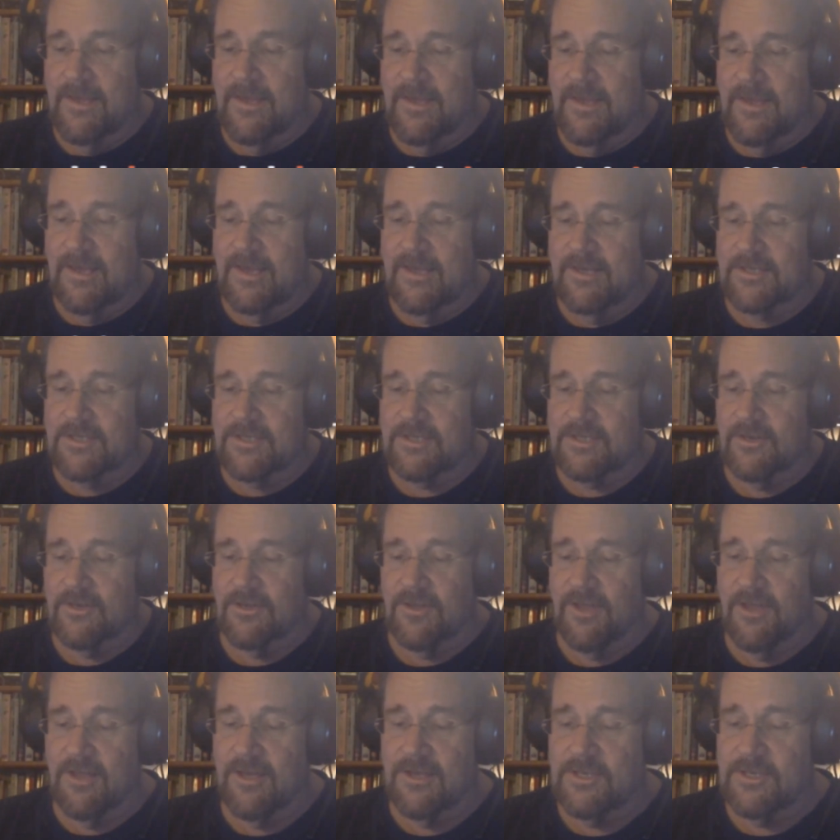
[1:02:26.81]
it hits your
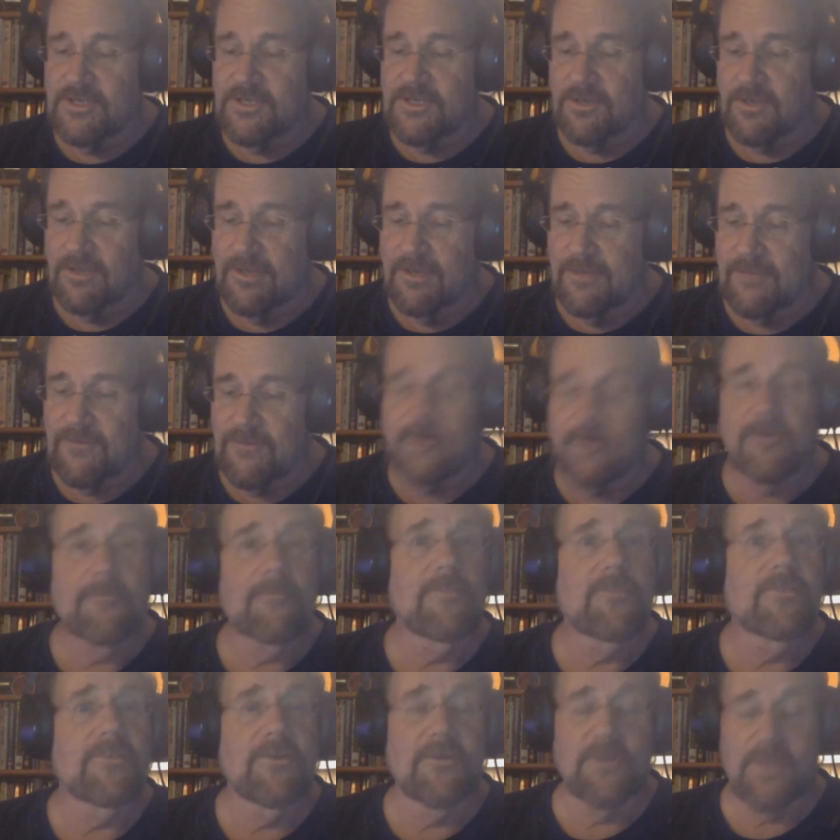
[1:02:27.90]
lungs, your liver,
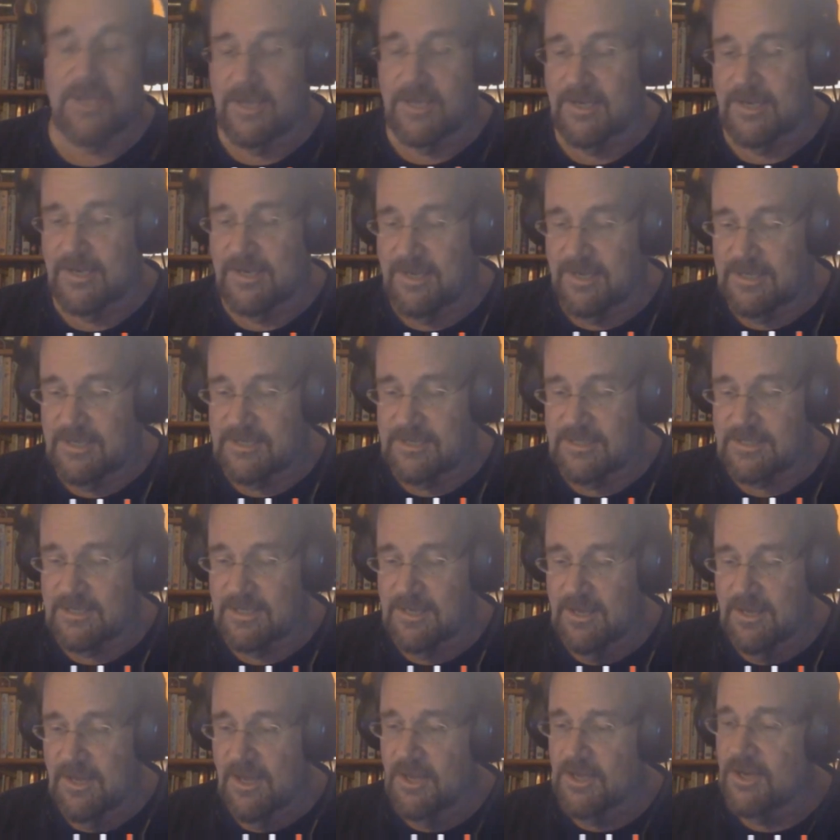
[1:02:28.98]
your
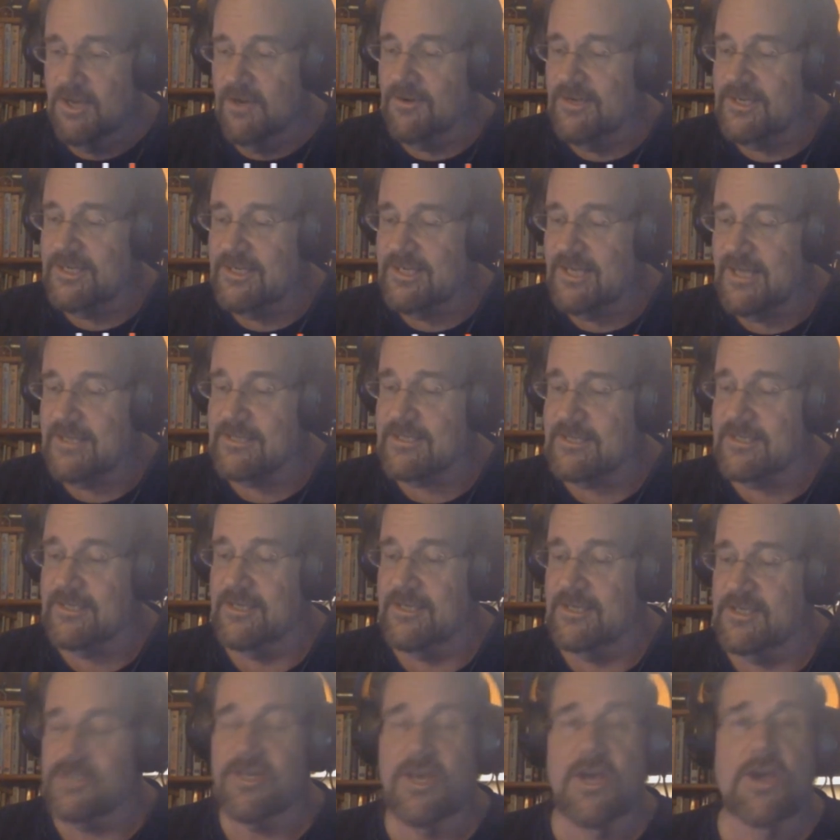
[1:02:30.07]
kidneys, your
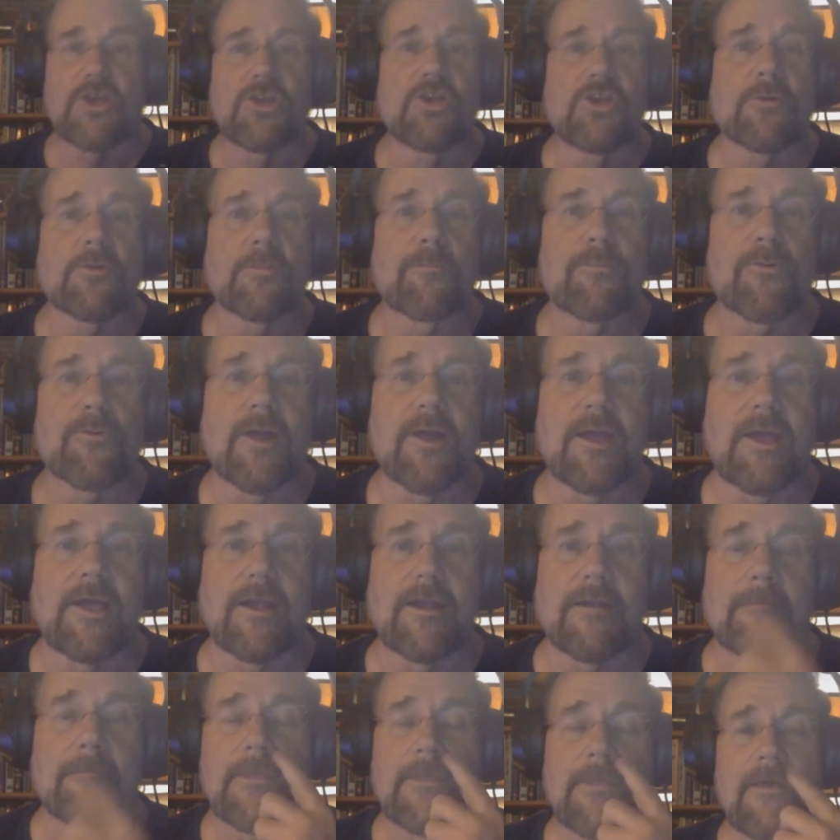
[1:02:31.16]
intestines, your
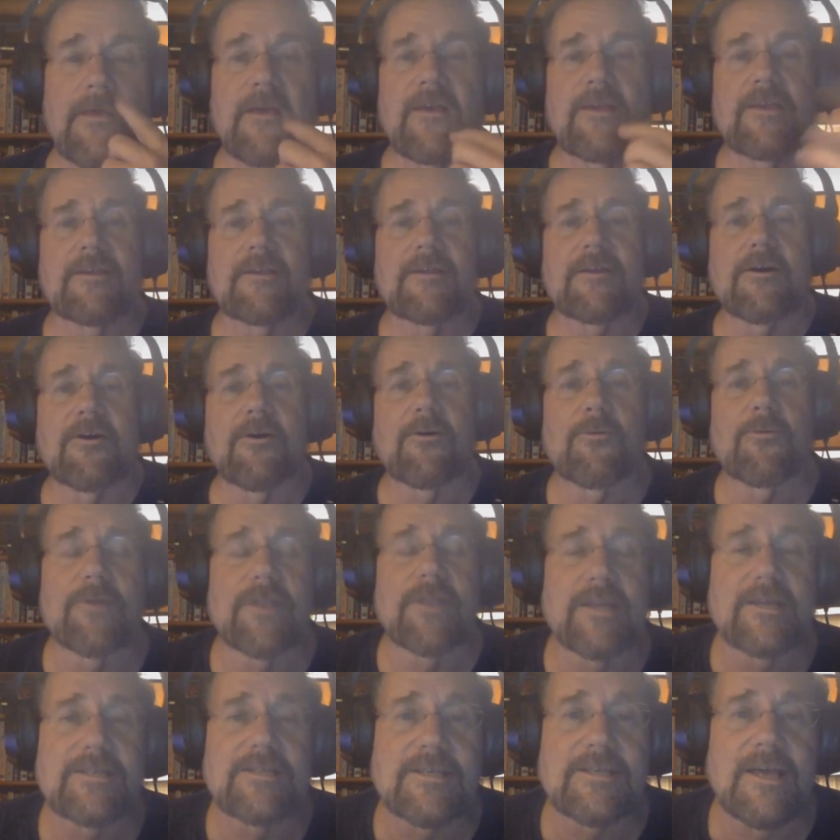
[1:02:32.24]
brain. You know,
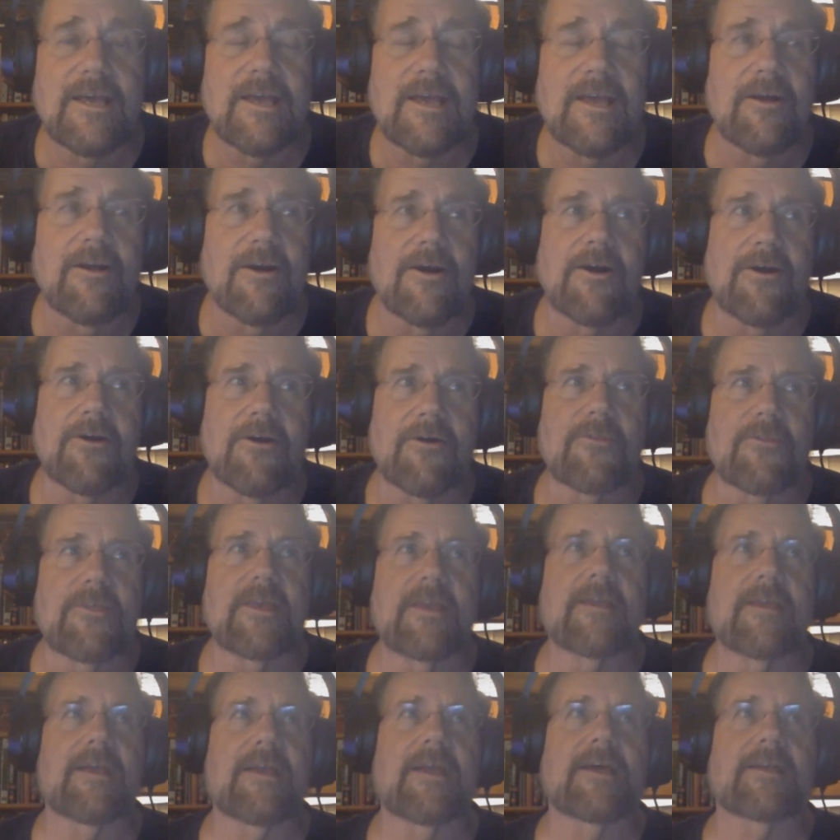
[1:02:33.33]
when they say, oh,
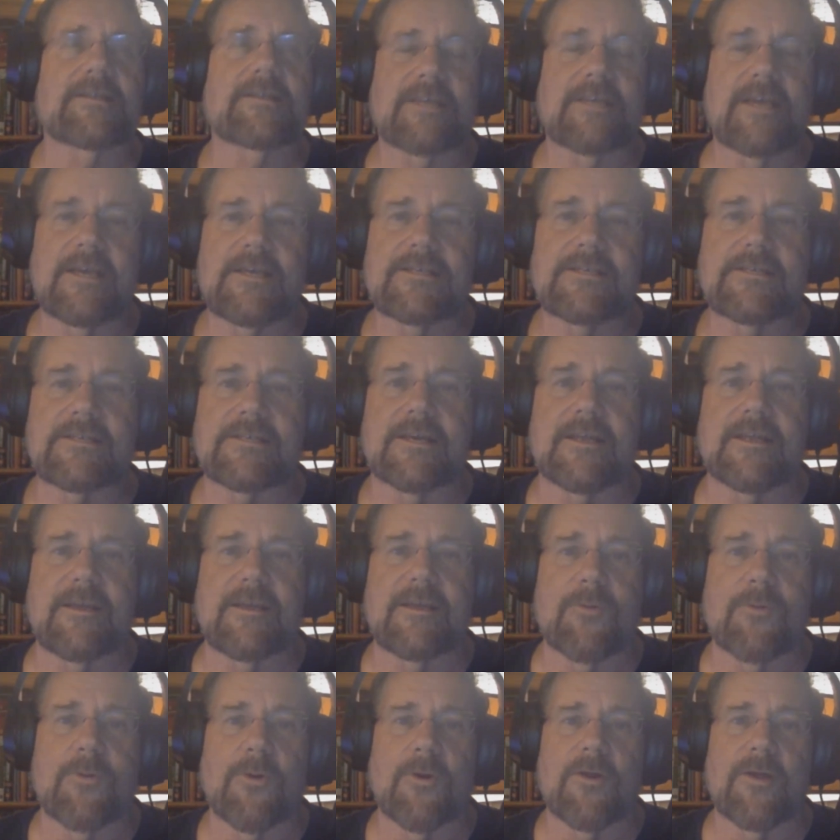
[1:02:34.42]
he can't taste
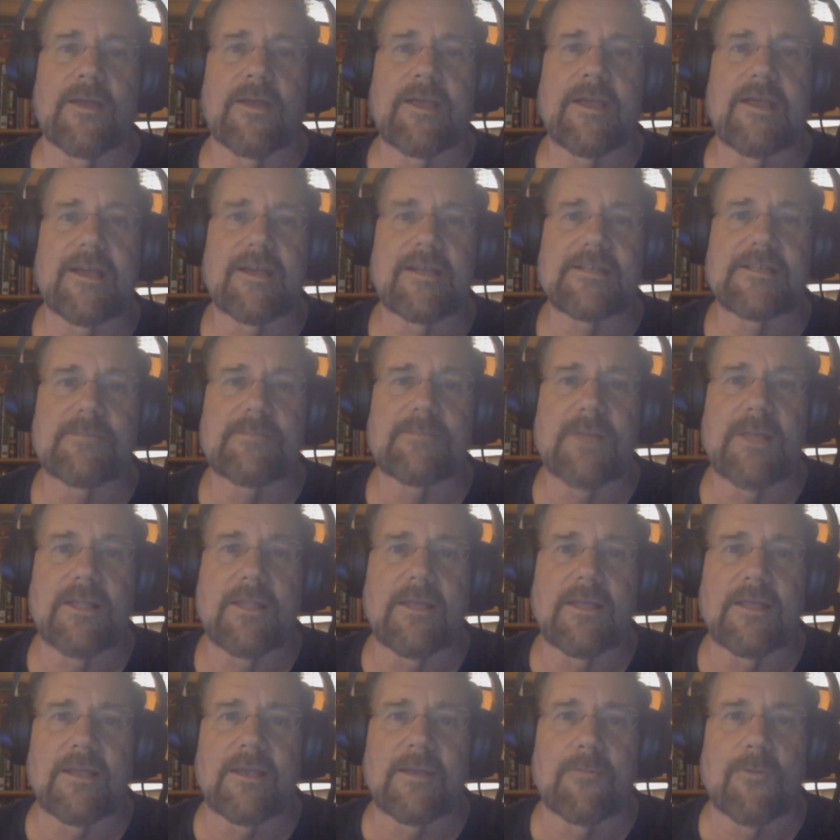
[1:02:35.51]
anymore, he can't
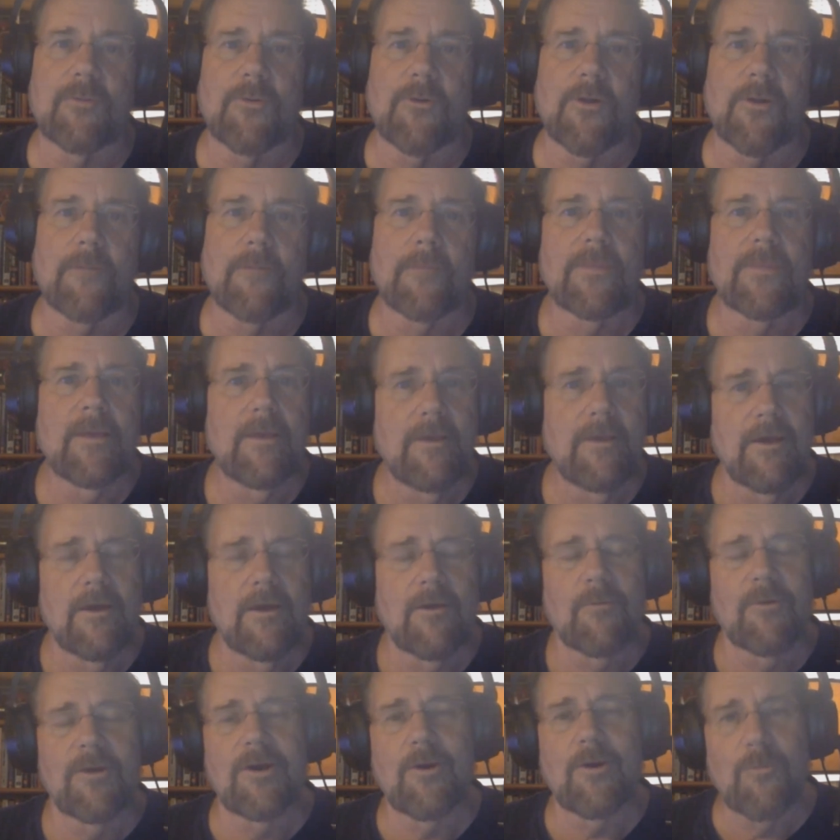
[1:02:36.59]
smell anymore.
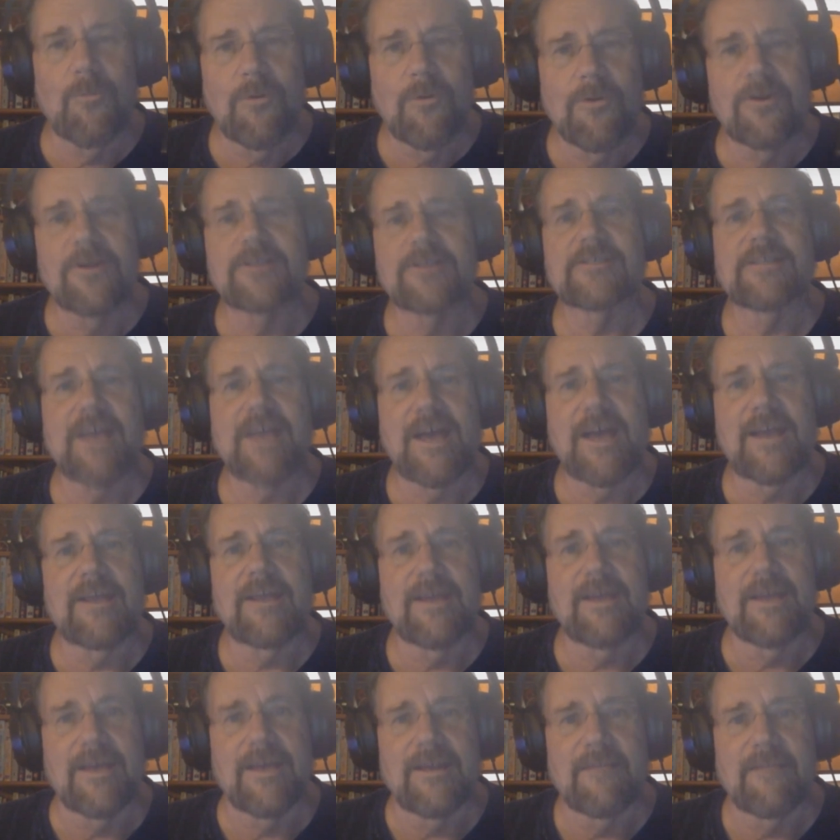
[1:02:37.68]
Well, where does that
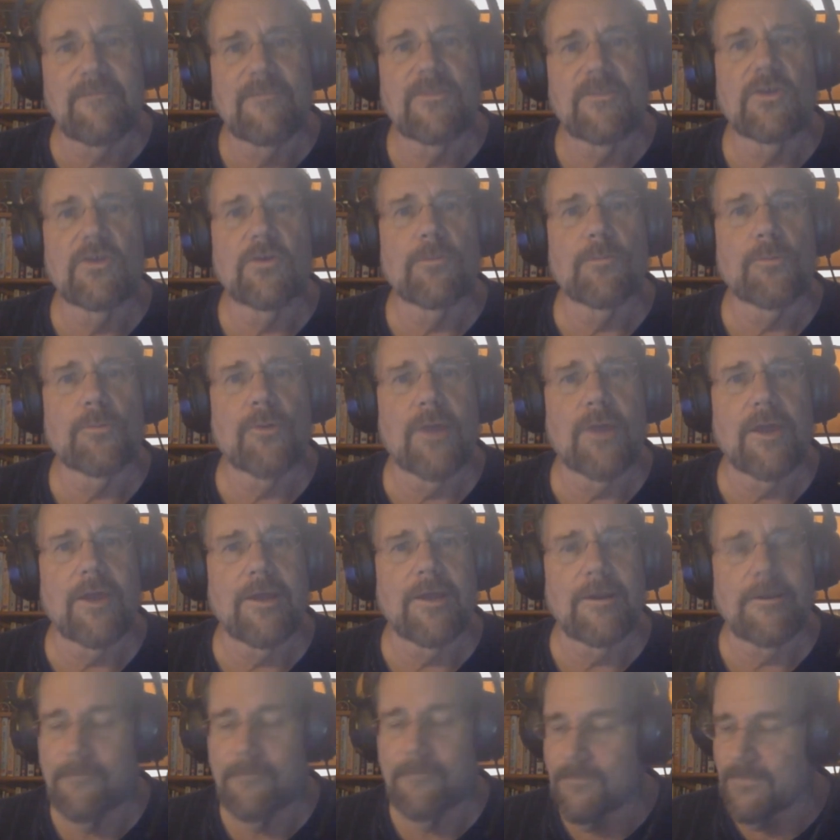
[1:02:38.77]
hit? Your brain,